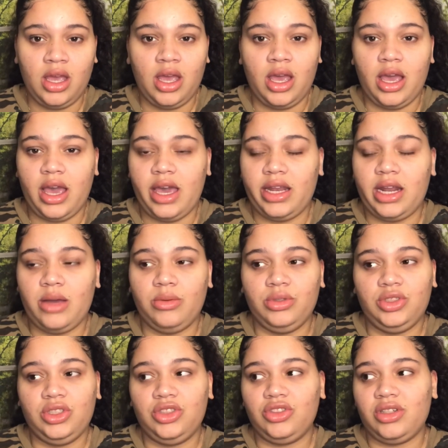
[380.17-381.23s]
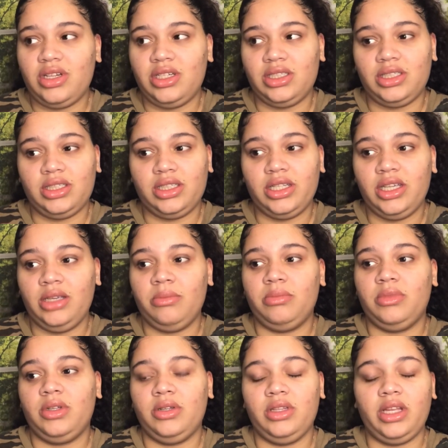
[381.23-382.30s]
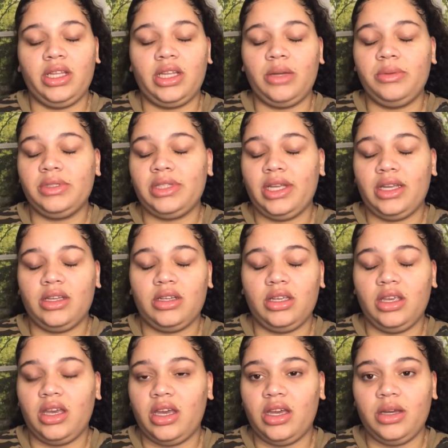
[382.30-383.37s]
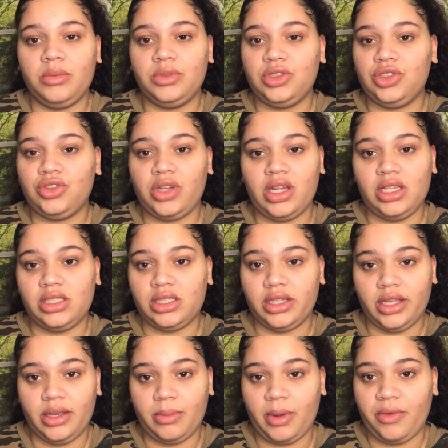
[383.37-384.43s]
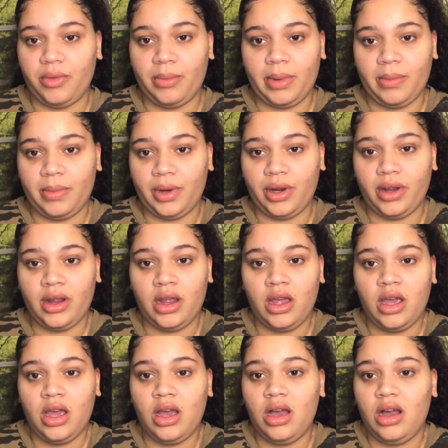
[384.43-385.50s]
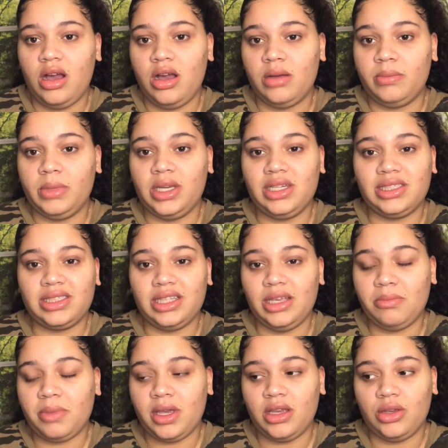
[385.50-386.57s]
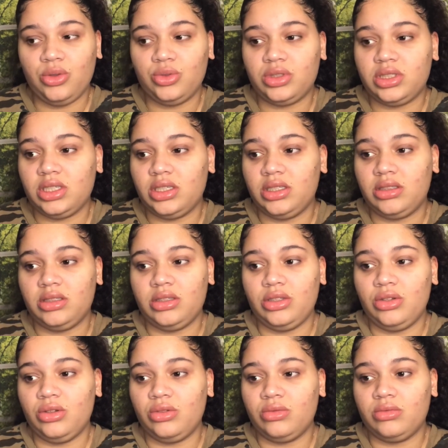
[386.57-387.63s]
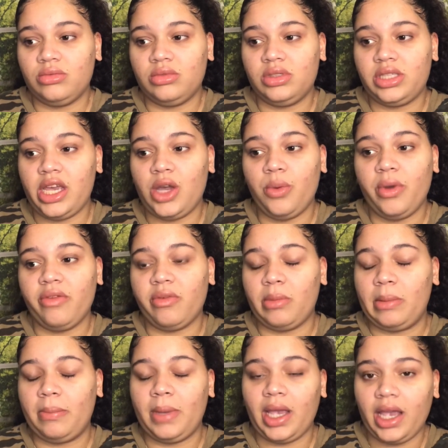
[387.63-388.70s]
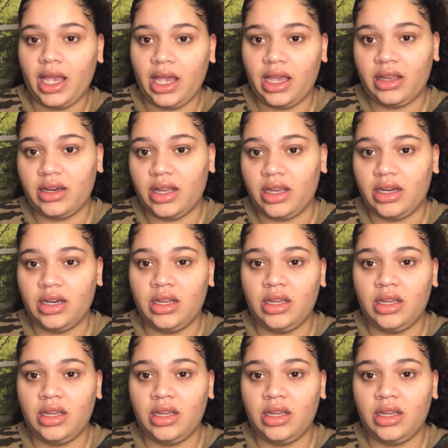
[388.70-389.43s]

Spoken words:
and I was just trying to sleep. Like, that was like, yeah, I was just trying to sleep. I remember because sleeping used to take away from the pain, and